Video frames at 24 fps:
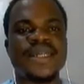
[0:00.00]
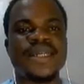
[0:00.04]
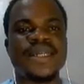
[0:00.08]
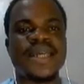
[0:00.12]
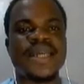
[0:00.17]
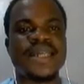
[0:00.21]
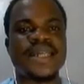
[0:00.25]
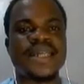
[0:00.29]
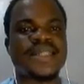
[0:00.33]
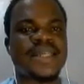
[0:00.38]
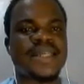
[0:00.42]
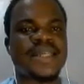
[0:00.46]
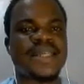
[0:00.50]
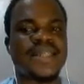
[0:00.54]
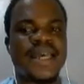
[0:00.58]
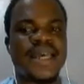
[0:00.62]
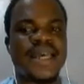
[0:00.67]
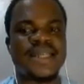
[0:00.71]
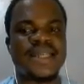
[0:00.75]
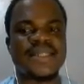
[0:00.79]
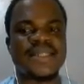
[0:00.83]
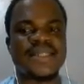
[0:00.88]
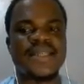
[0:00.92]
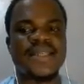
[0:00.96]

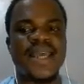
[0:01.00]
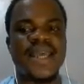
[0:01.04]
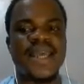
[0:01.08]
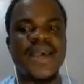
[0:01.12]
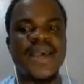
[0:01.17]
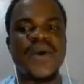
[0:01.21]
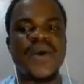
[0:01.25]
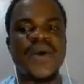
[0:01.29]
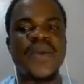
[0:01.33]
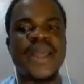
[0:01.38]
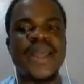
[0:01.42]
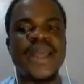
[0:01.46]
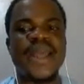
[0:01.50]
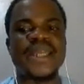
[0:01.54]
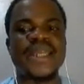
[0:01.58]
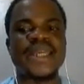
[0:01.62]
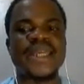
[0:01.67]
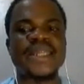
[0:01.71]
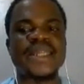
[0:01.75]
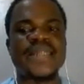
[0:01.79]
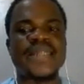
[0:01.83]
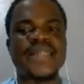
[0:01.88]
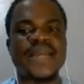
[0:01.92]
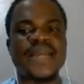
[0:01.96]
exercise, where the
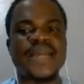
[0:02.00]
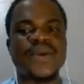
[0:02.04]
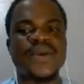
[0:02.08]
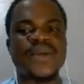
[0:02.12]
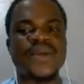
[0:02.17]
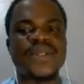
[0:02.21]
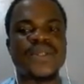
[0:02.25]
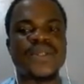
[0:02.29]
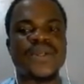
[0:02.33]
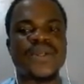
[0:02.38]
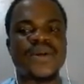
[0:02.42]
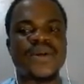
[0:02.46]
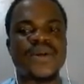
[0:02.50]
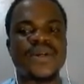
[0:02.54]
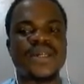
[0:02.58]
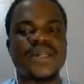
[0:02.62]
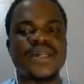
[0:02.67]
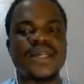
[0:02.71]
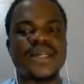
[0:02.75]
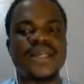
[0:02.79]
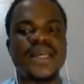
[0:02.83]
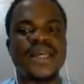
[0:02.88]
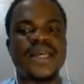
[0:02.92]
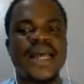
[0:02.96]
interlocutor
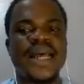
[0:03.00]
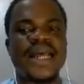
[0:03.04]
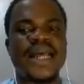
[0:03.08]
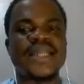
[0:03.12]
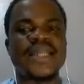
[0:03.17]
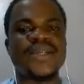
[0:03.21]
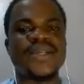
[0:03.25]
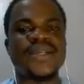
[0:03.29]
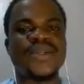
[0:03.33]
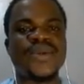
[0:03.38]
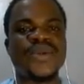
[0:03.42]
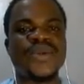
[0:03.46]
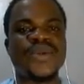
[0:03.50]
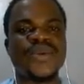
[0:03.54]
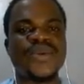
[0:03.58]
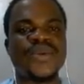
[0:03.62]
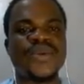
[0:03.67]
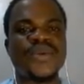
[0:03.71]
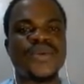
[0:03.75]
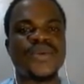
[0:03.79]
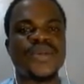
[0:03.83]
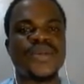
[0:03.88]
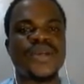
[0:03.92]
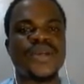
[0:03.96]
and
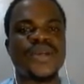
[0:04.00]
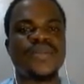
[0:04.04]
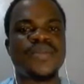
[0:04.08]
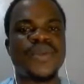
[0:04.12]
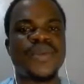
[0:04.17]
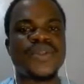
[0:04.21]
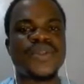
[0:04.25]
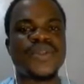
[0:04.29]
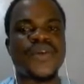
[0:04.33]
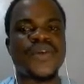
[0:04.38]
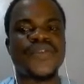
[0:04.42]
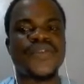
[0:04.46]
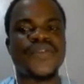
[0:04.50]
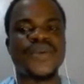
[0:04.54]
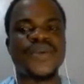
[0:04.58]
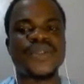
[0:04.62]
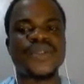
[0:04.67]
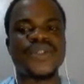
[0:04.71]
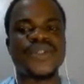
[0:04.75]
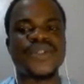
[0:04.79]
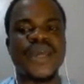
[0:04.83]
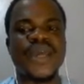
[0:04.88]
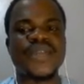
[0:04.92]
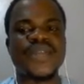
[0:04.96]
you, both of you,
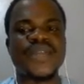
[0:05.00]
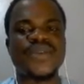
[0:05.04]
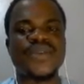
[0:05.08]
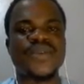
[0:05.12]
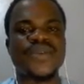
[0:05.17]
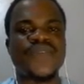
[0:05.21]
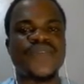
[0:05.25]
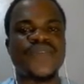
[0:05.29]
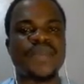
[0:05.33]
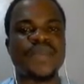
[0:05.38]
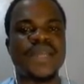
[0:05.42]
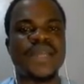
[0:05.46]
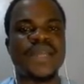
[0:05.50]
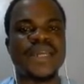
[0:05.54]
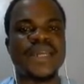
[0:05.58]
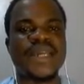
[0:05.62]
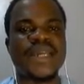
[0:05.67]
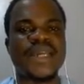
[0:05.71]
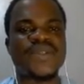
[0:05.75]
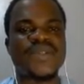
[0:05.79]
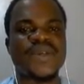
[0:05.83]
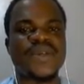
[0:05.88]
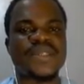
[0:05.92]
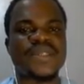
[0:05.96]
try to
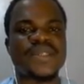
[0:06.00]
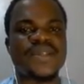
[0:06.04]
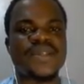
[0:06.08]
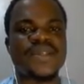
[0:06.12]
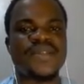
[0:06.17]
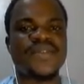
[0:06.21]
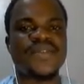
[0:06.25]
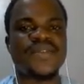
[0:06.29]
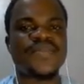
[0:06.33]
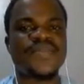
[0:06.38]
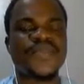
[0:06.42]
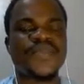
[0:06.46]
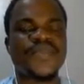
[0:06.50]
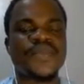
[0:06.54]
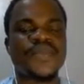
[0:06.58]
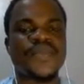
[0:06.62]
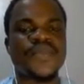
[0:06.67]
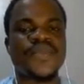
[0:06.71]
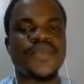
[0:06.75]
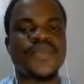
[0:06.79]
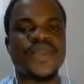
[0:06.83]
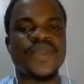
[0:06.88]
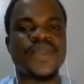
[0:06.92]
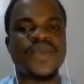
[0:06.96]
familiarize yourself
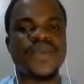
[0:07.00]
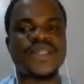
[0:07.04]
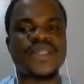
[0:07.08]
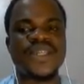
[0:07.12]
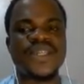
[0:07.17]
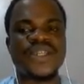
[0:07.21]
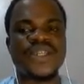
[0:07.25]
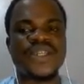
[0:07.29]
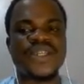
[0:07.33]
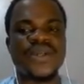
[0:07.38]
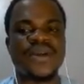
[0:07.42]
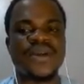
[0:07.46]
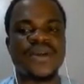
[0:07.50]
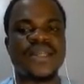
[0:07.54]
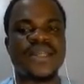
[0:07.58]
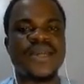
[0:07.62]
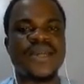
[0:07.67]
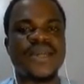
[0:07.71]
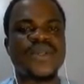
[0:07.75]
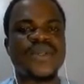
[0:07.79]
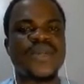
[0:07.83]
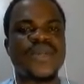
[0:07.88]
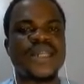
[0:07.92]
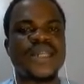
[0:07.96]
with each
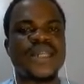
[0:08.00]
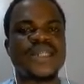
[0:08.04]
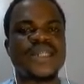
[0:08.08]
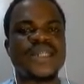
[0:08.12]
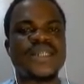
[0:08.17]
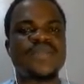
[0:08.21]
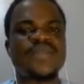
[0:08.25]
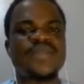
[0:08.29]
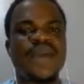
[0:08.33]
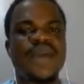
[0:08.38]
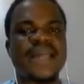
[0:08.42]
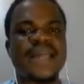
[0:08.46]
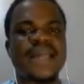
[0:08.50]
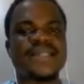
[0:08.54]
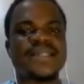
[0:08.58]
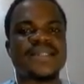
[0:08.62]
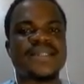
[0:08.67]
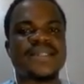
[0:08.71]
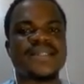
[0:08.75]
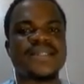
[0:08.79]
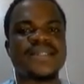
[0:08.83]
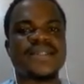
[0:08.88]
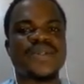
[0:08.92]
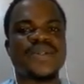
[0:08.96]
other. Usually this part
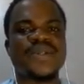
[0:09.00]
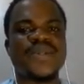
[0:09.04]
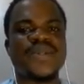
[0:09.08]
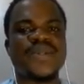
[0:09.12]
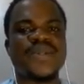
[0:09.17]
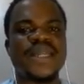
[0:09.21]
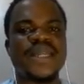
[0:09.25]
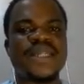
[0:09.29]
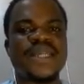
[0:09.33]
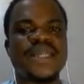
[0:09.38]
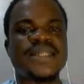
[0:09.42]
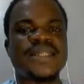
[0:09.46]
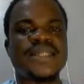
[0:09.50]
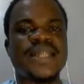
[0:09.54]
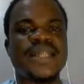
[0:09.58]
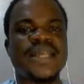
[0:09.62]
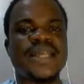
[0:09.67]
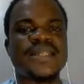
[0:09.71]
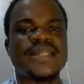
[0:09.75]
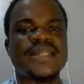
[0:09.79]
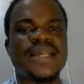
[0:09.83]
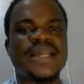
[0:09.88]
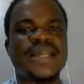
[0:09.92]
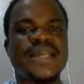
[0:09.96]
usually takes
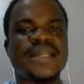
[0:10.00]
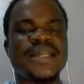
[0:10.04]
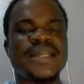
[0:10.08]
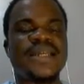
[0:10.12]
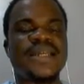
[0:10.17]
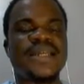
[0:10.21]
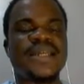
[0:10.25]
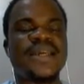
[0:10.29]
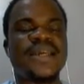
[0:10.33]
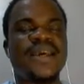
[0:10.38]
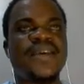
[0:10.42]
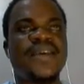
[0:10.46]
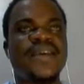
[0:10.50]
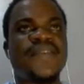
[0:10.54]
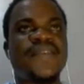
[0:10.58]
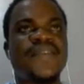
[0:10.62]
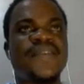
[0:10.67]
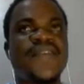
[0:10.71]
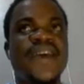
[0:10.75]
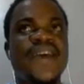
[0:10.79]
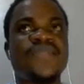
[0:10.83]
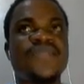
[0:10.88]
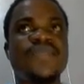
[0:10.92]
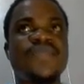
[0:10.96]
less than
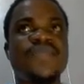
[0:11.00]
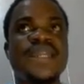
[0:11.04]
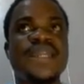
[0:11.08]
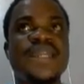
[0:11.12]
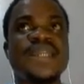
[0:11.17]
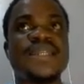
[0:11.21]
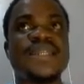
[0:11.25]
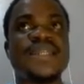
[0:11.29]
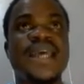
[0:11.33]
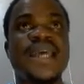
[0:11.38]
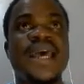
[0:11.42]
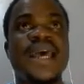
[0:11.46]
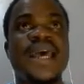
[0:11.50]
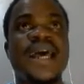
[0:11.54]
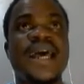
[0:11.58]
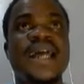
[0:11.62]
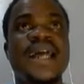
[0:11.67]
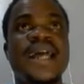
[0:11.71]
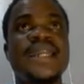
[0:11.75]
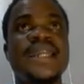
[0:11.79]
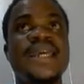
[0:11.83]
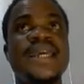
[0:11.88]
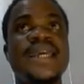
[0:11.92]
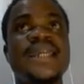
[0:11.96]
5 minutes.
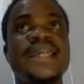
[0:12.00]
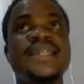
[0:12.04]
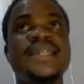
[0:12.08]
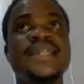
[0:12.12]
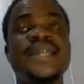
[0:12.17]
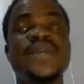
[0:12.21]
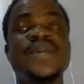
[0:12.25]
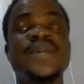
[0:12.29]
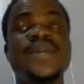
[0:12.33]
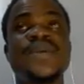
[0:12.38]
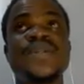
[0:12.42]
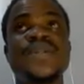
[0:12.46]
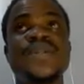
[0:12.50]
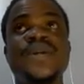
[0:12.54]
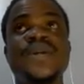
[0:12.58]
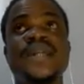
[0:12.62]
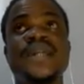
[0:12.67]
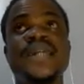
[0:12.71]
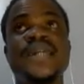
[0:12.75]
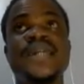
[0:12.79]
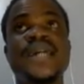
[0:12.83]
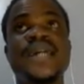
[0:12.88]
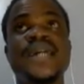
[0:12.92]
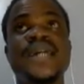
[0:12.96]
And here the interlocutor
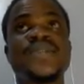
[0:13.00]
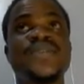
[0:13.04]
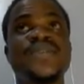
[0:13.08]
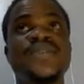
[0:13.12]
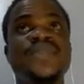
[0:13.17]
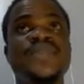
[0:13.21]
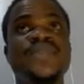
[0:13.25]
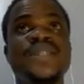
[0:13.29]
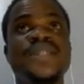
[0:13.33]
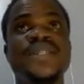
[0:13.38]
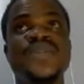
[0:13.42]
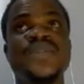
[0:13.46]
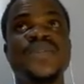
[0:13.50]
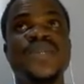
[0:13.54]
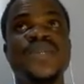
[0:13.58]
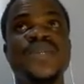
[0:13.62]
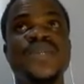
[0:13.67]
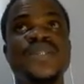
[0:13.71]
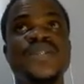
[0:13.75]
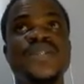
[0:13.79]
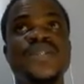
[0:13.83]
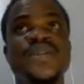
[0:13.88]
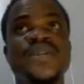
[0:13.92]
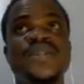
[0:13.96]
can ask you basic
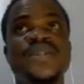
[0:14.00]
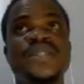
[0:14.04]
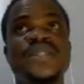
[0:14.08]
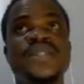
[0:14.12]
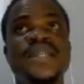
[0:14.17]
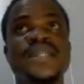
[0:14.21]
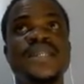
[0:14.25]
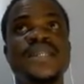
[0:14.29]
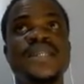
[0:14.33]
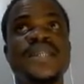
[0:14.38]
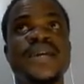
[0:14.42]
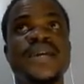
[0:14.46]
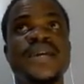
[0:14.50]
questions, things